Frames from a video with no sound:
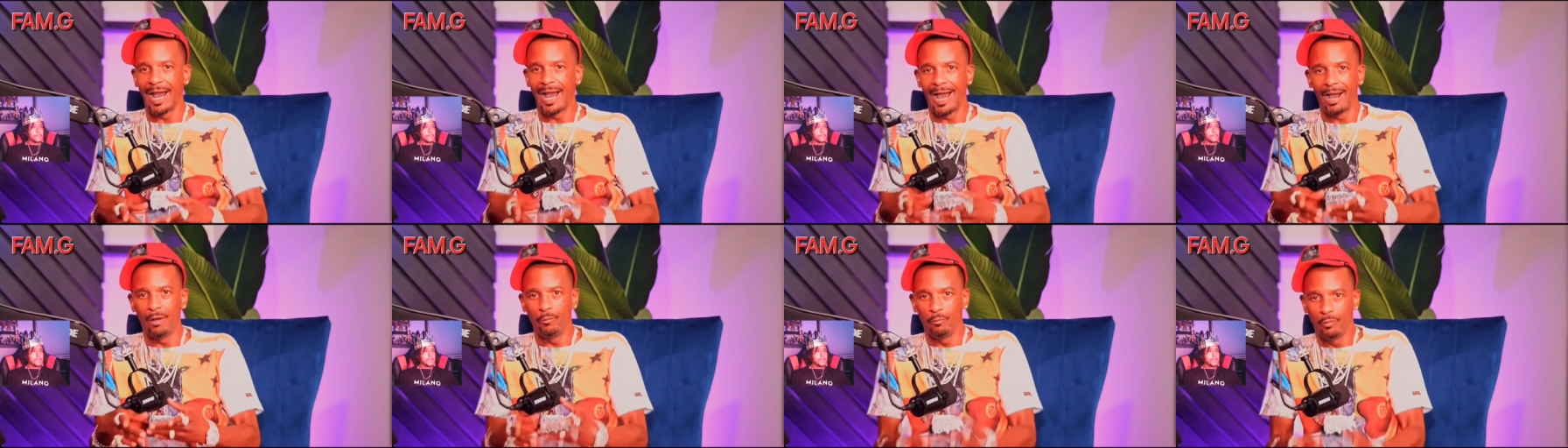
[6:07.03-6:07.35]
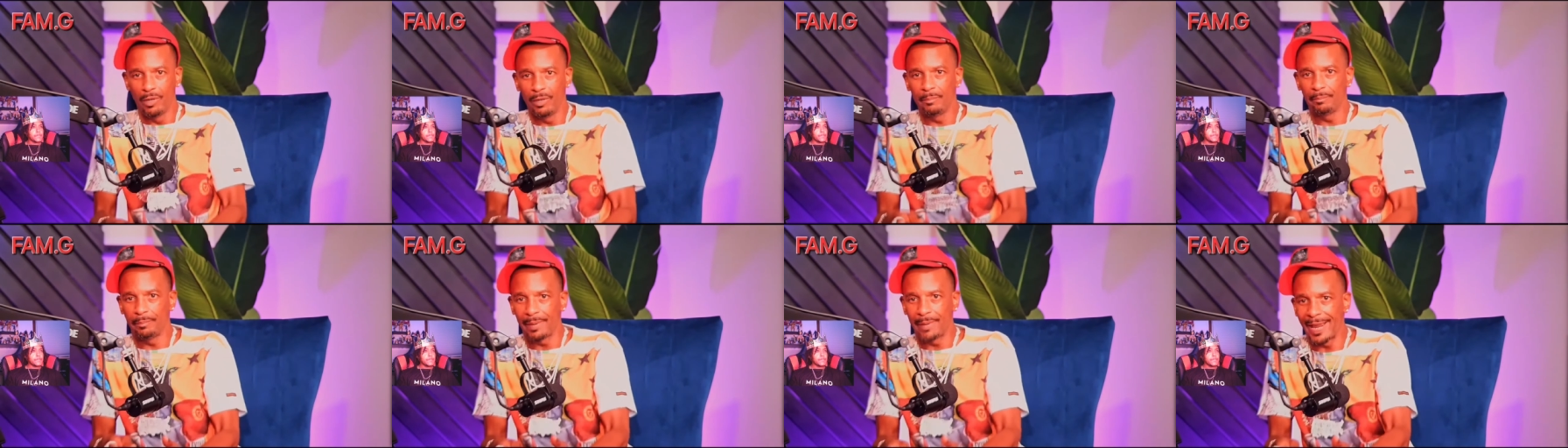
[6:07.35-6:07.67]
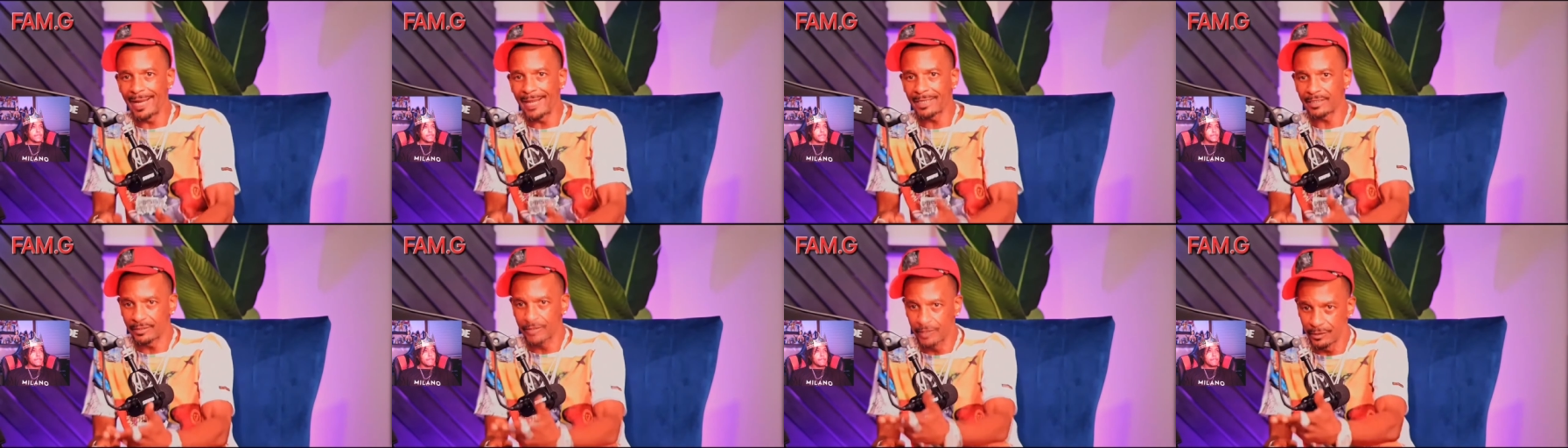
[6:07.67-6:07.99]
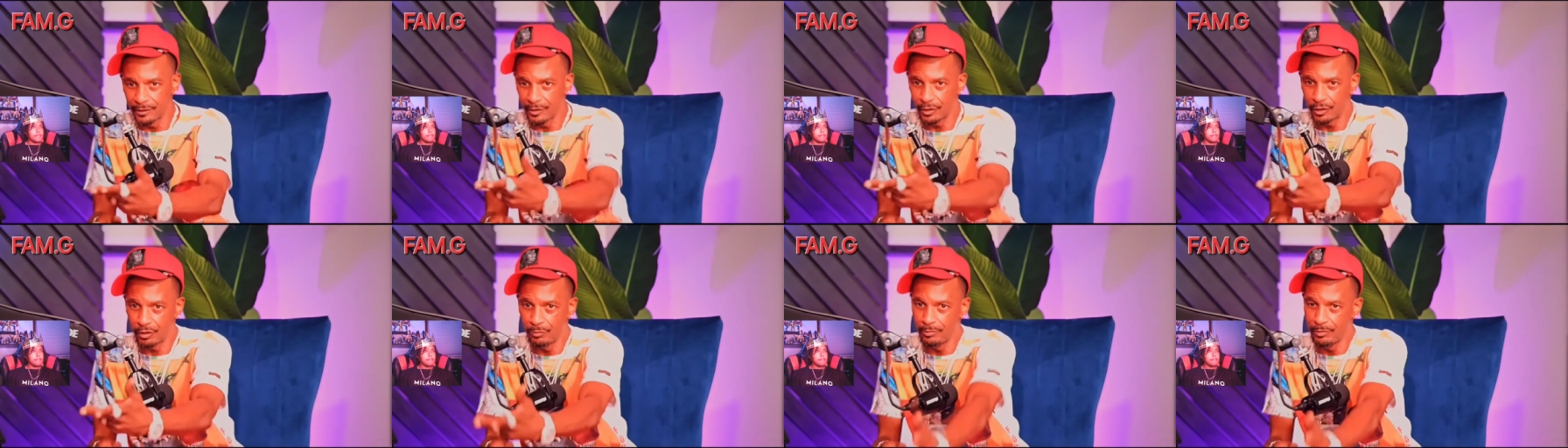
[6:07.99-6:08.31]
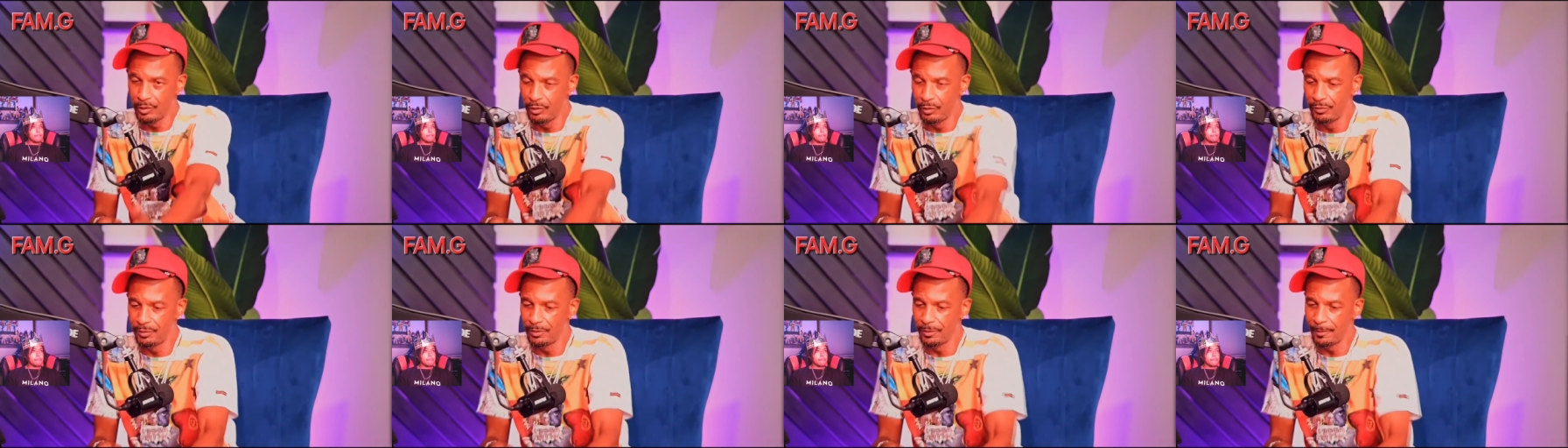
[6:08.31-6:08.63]
I went back to the
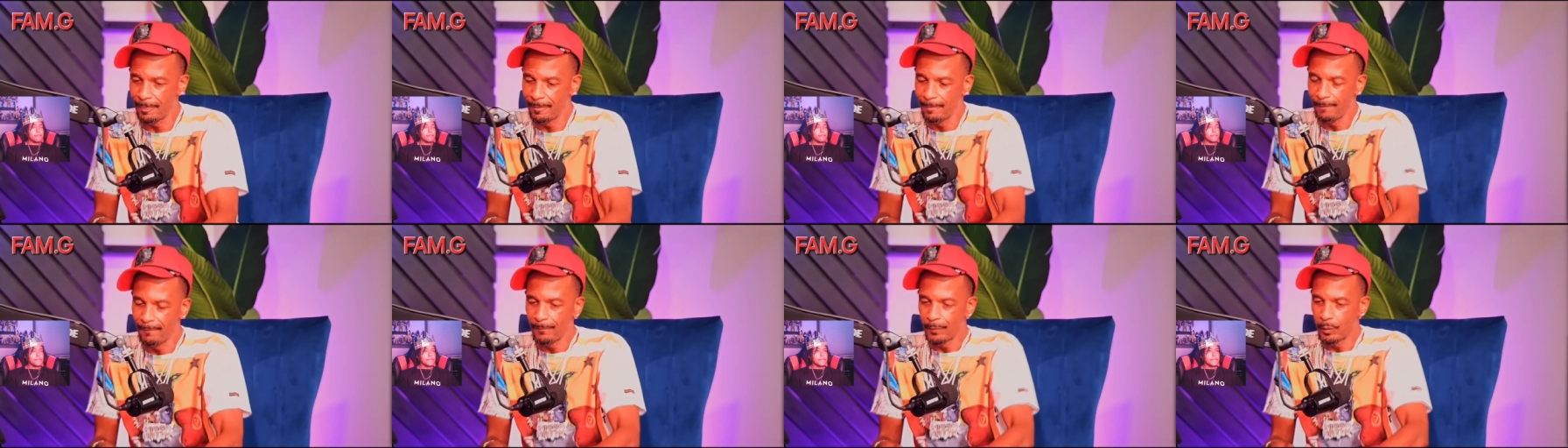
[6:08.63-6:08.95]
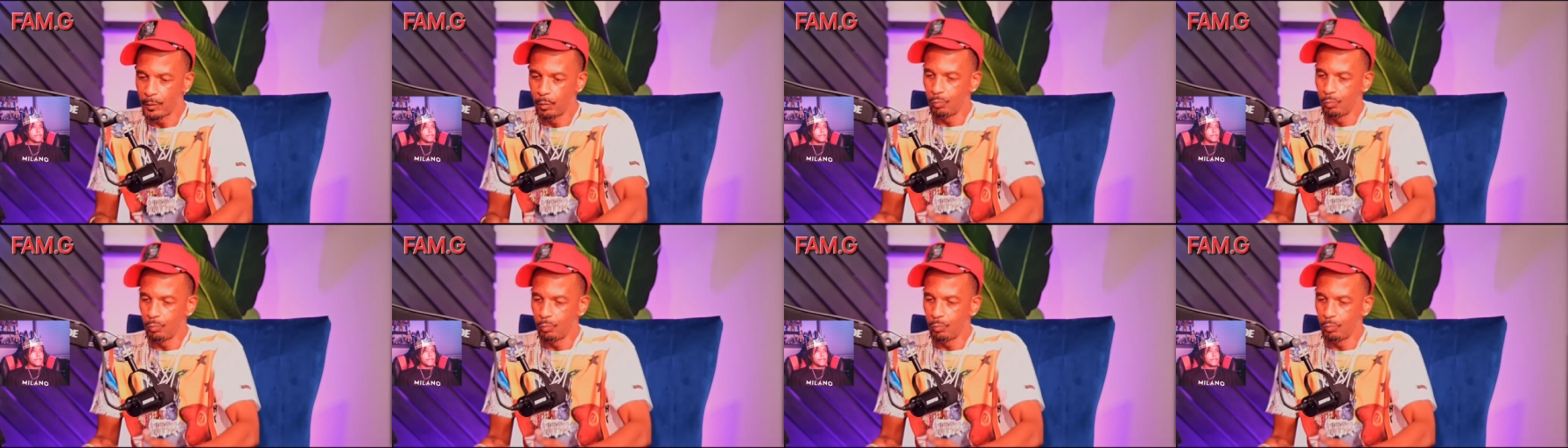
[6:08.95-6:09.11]
community.